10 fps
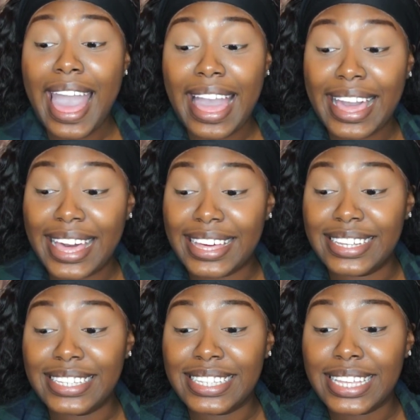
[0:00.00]

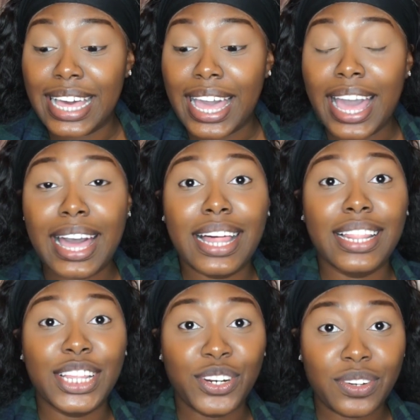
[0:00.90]
and
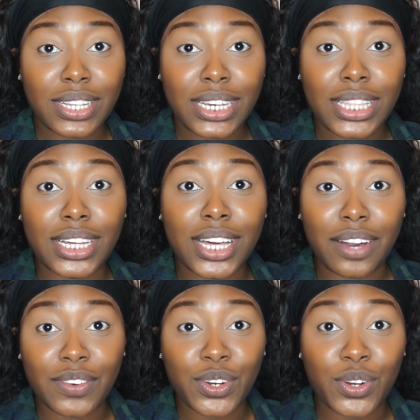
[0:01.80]
literally the
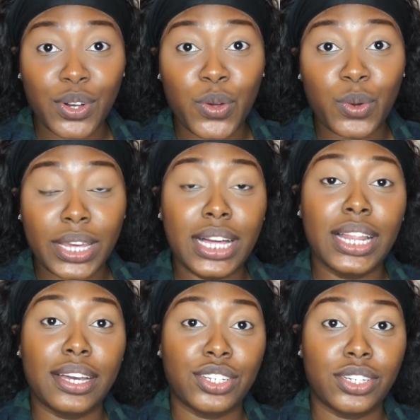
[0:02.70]
CoverGirl Queen
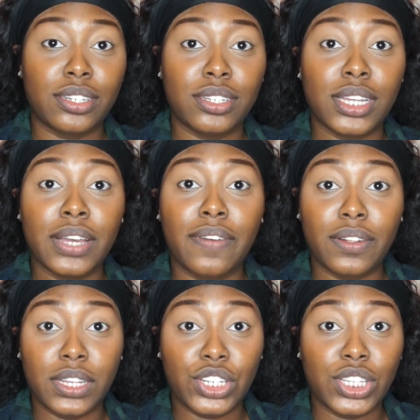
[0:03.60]
Collection
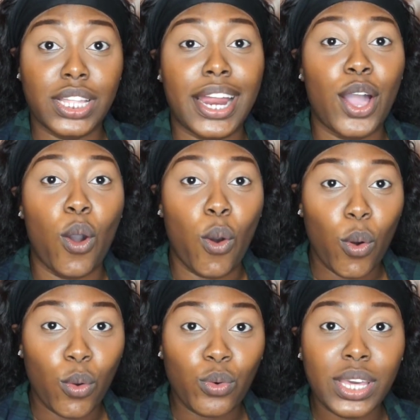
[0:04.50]
foundation that I
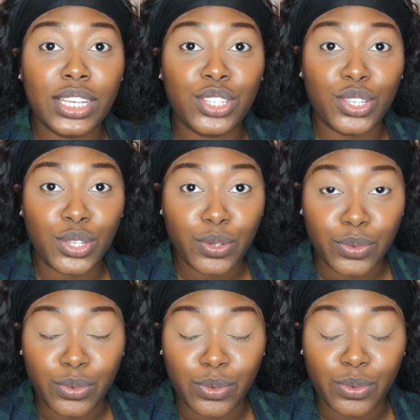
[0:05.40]
always
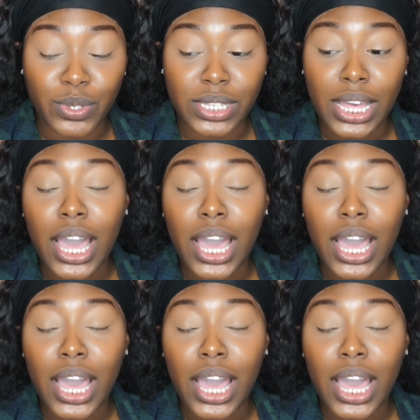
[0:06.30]
use